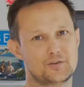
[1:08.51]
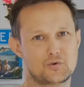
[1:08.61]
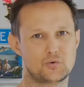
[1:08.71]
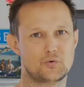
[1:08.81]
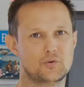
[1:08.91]

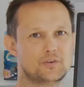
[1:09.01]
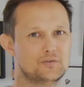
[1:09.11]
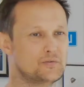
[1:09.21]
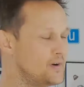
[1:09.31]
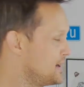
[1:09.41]
to
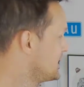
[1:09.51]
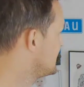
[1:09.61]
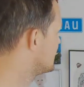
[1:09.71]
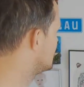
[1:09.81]
find out